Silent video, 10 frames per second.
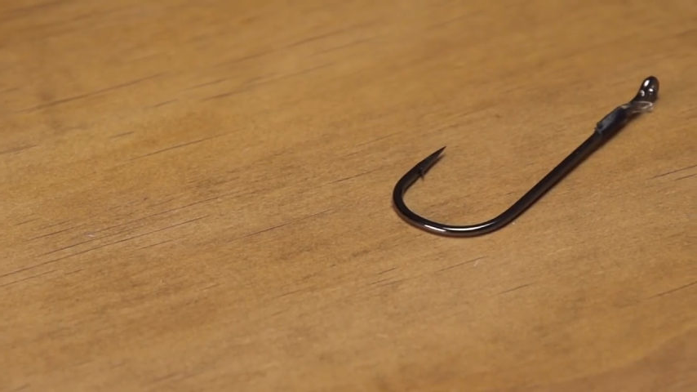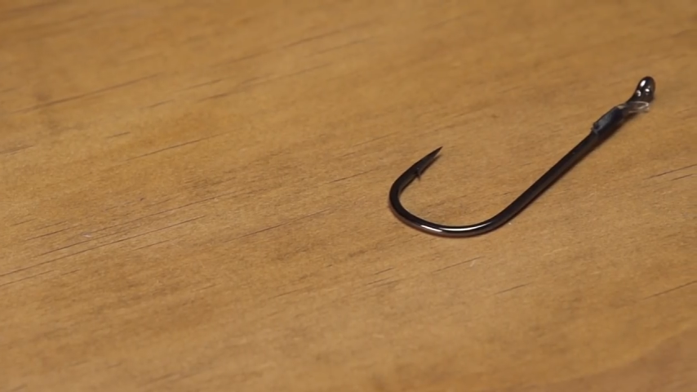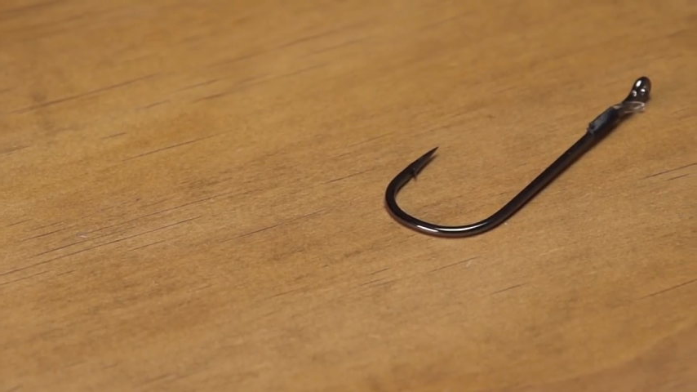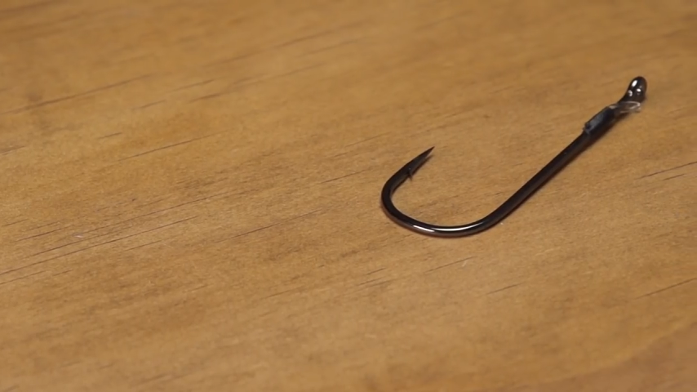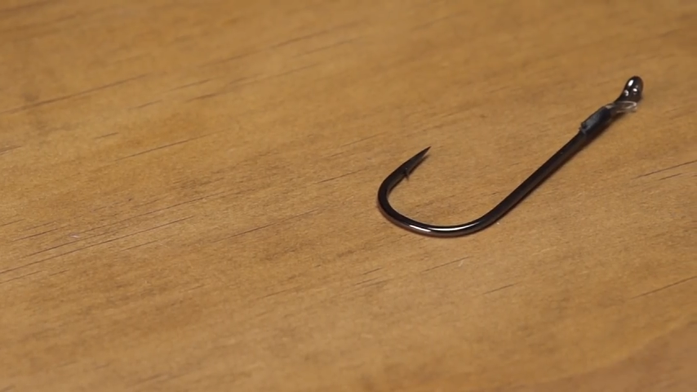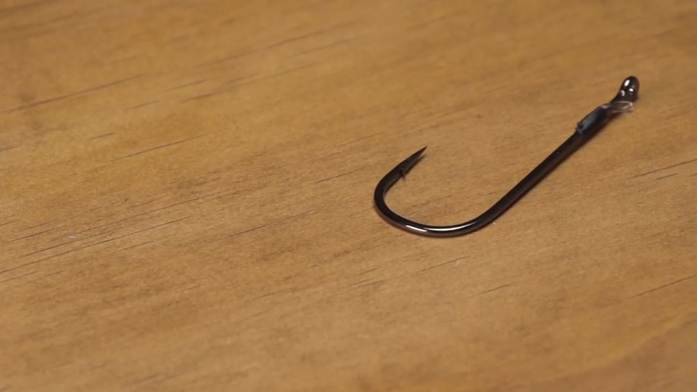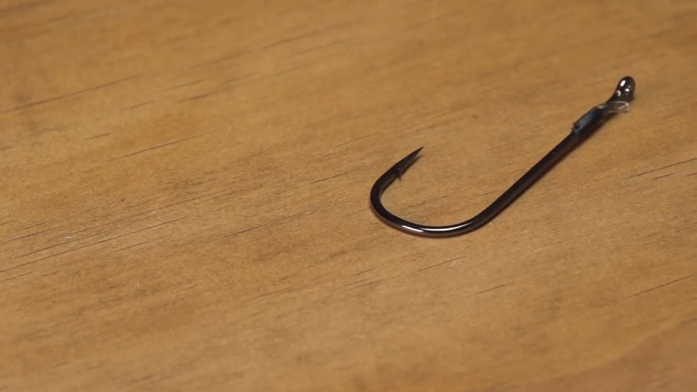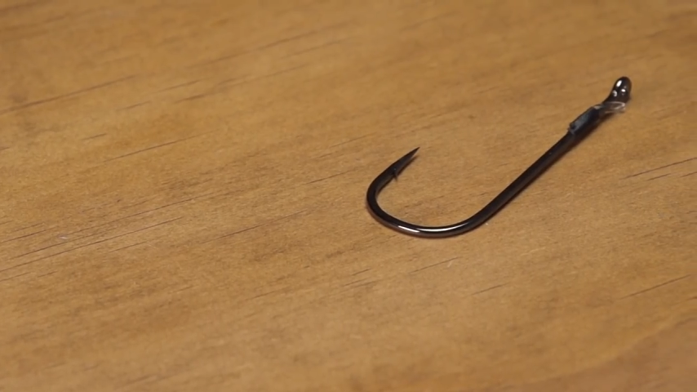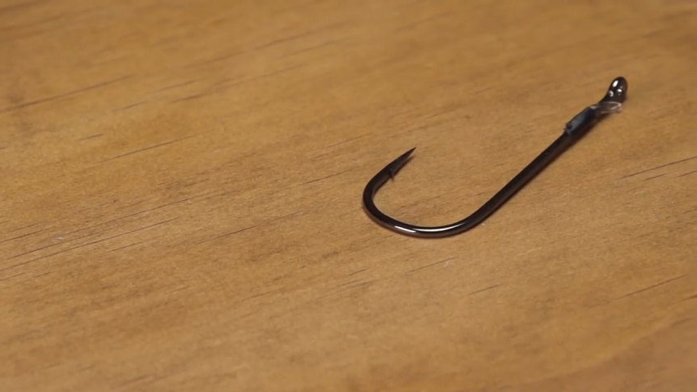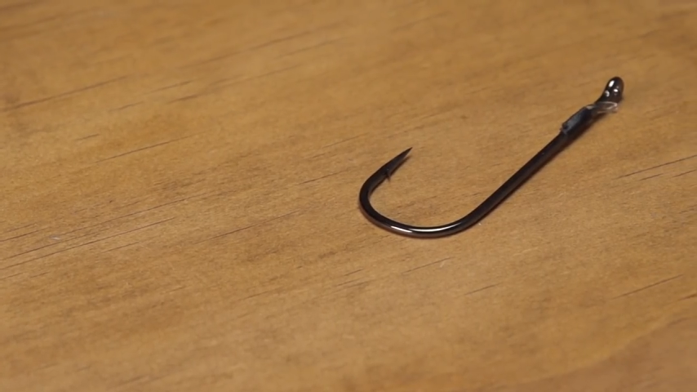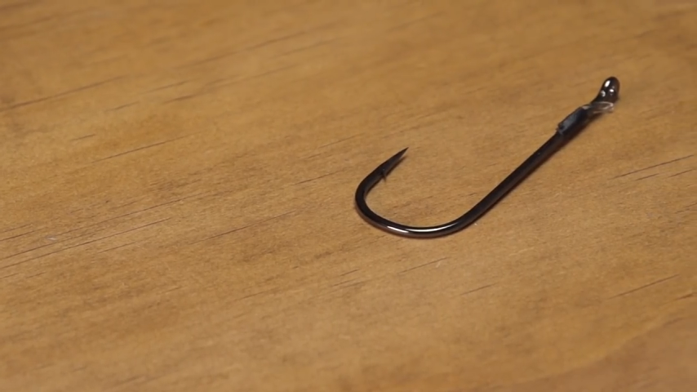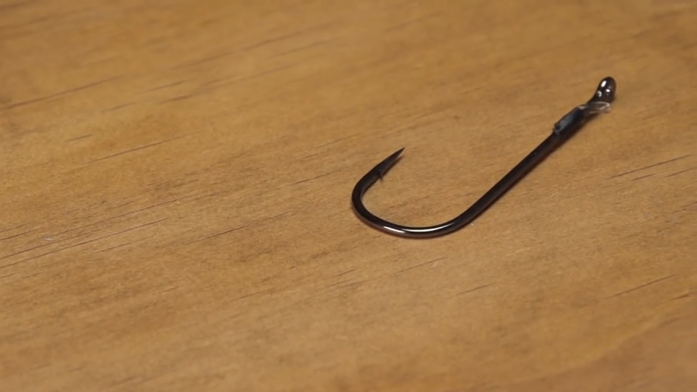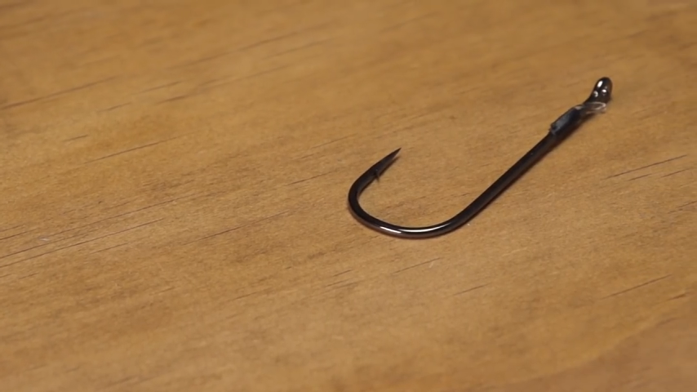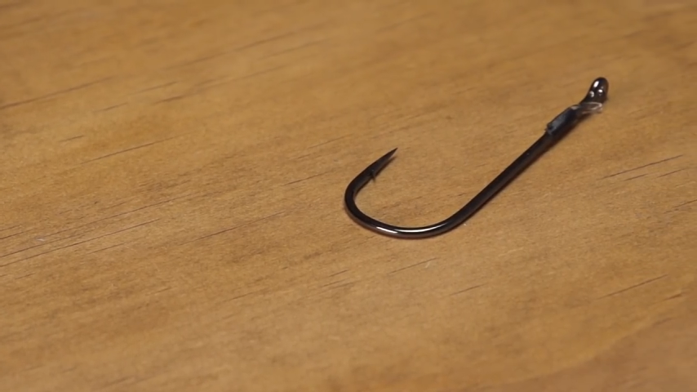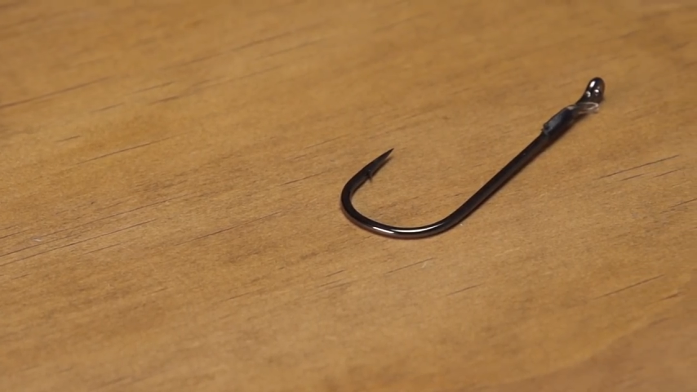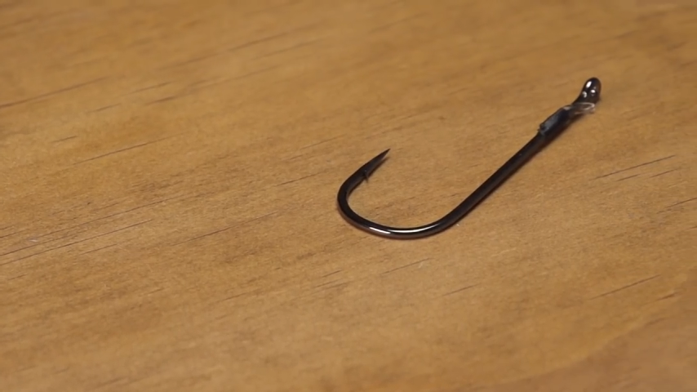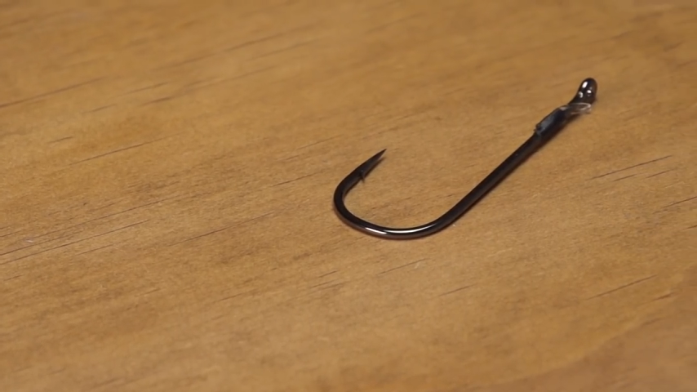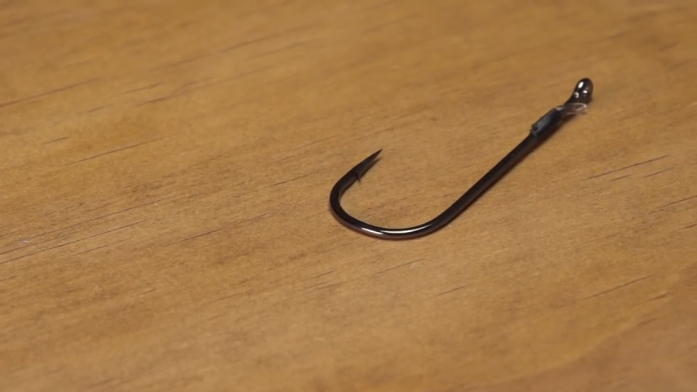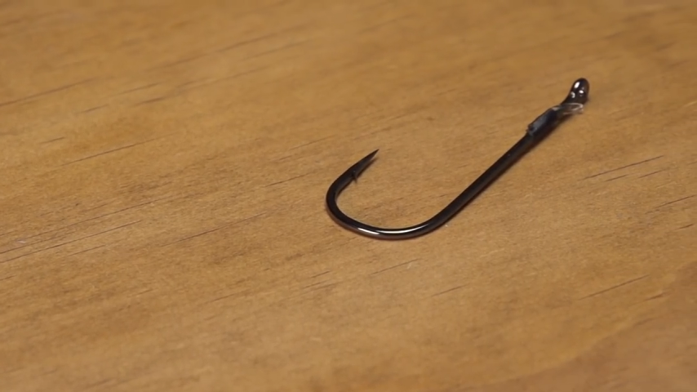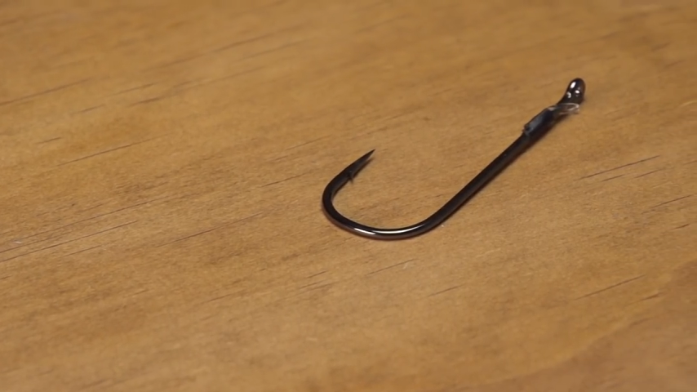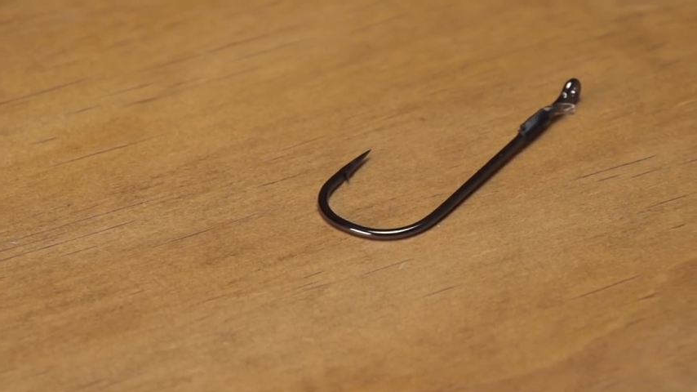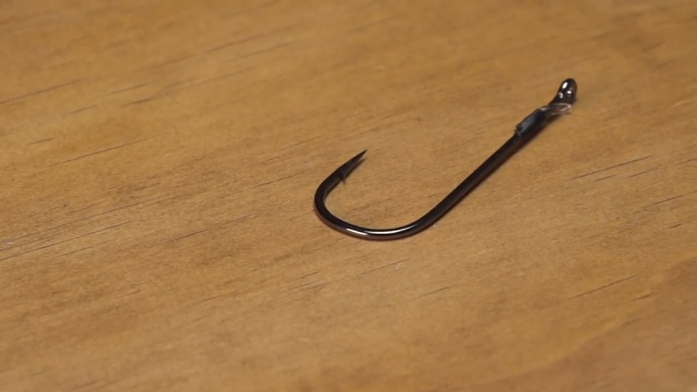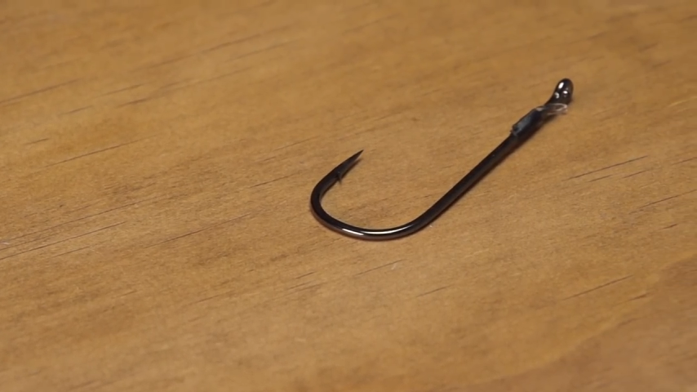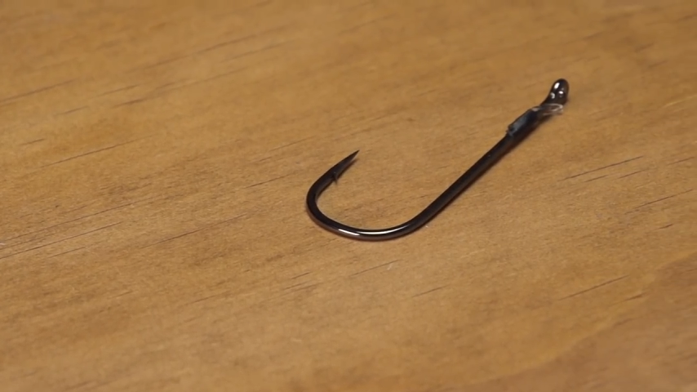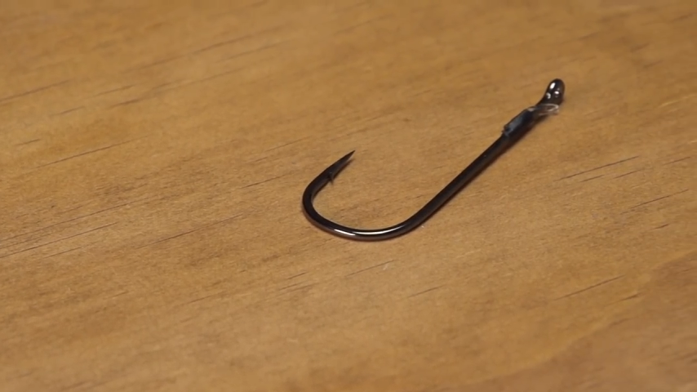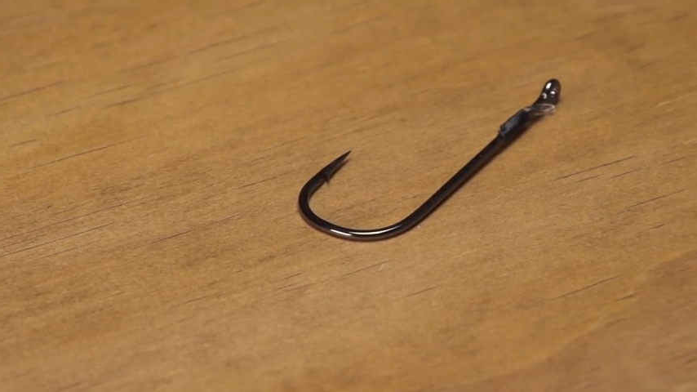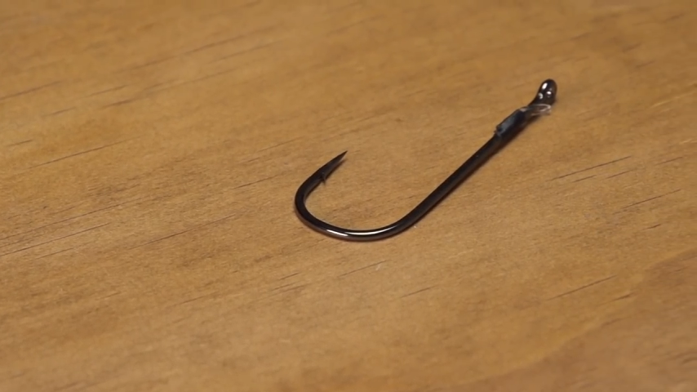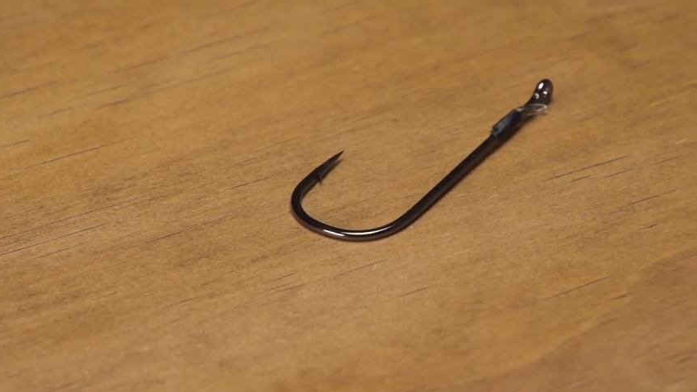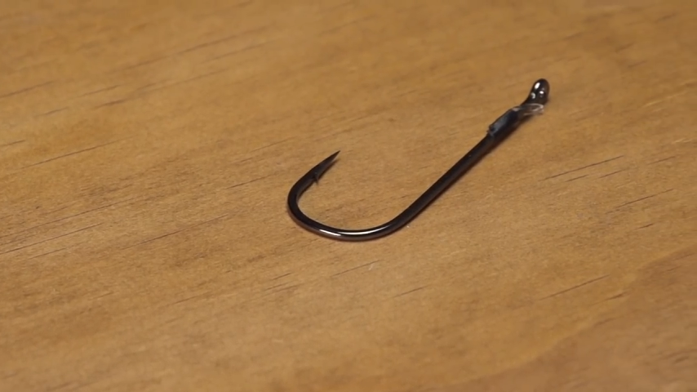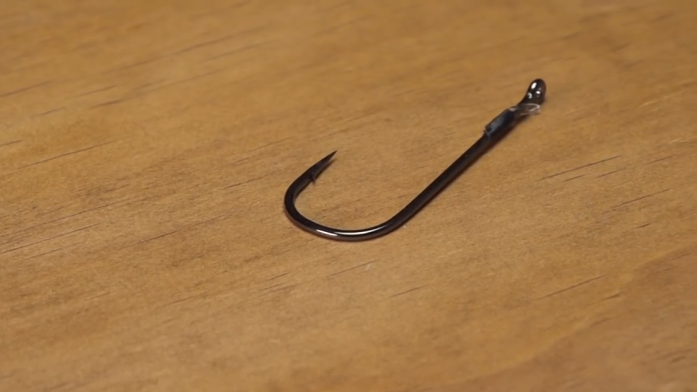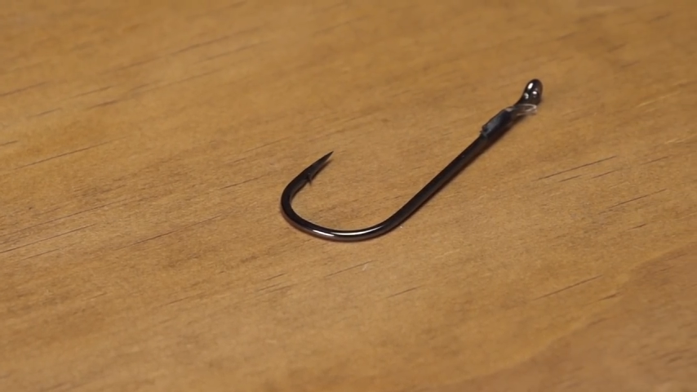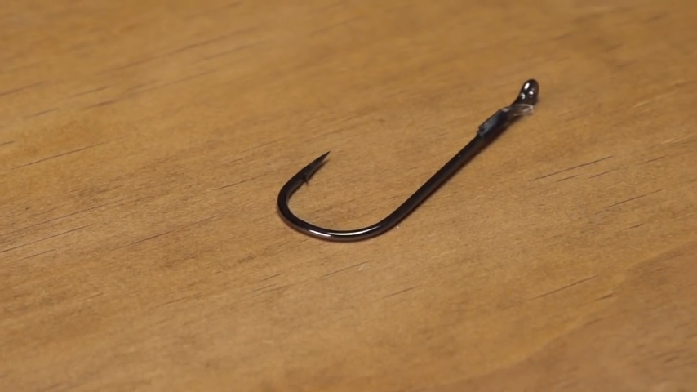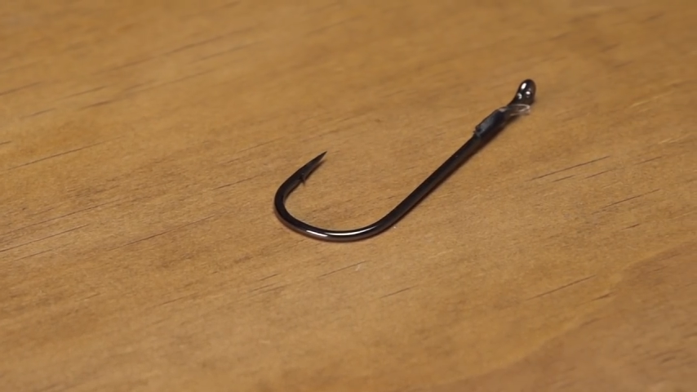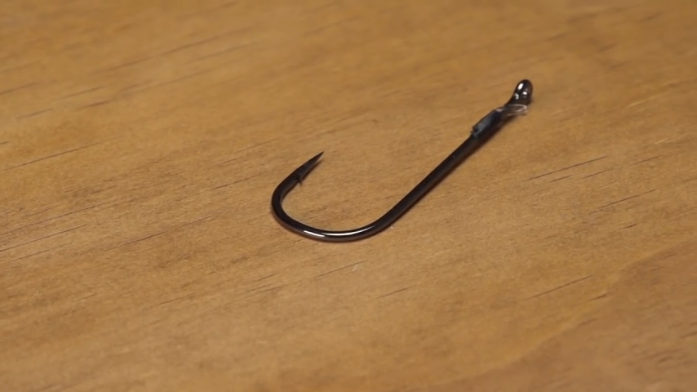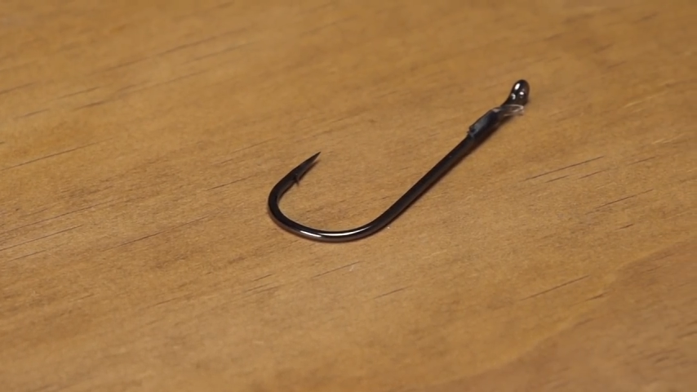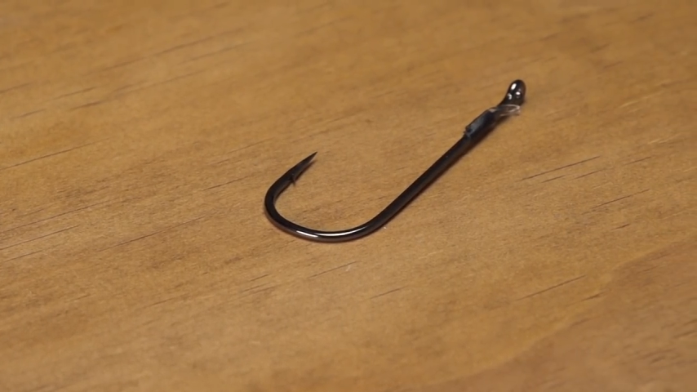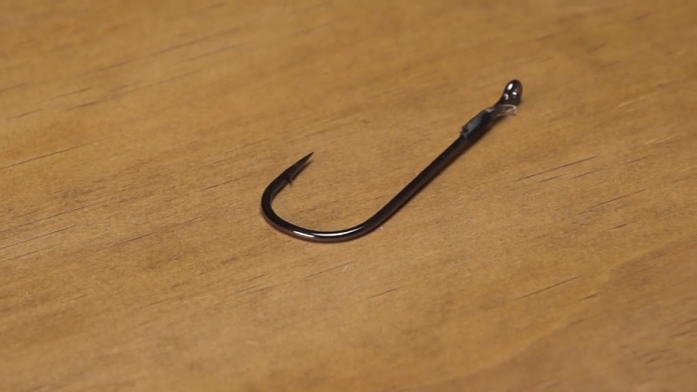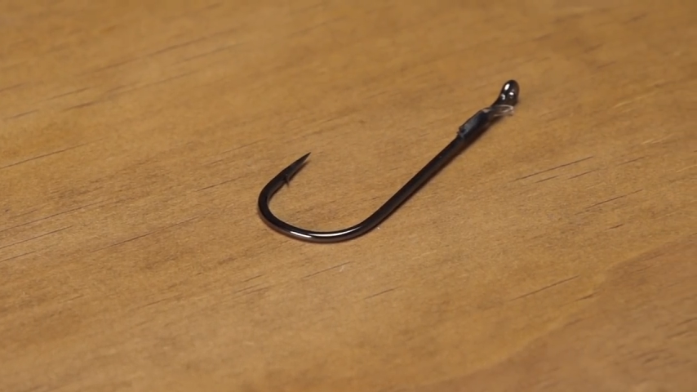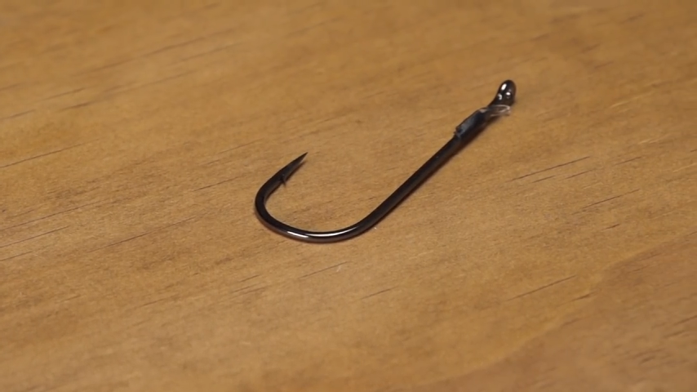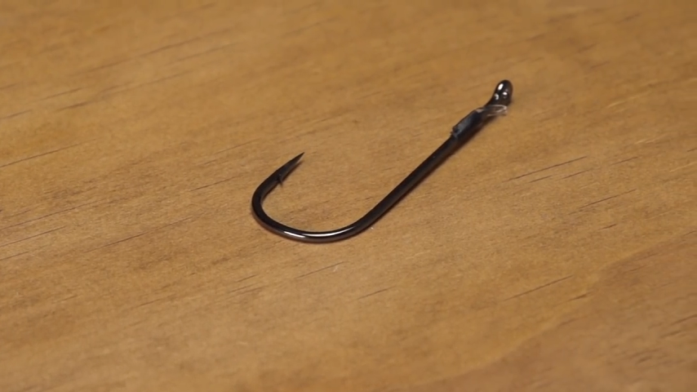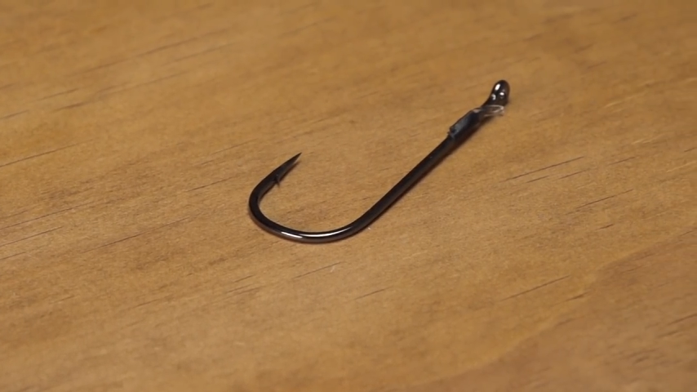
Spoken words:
Nobody's mouth can be seen.